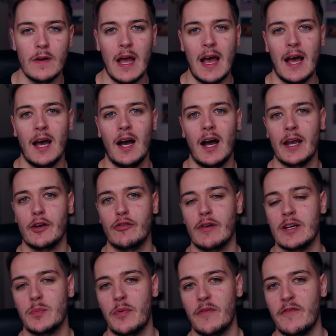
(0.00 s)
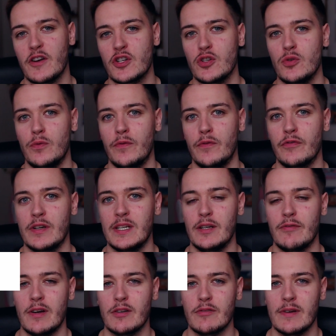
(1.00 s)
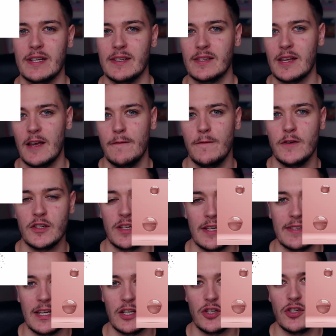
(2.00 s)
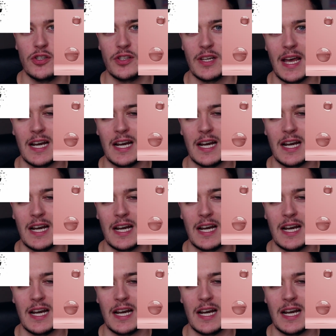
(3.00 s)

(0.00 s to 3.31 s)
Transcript: I create professional 3D renderings, visualizations and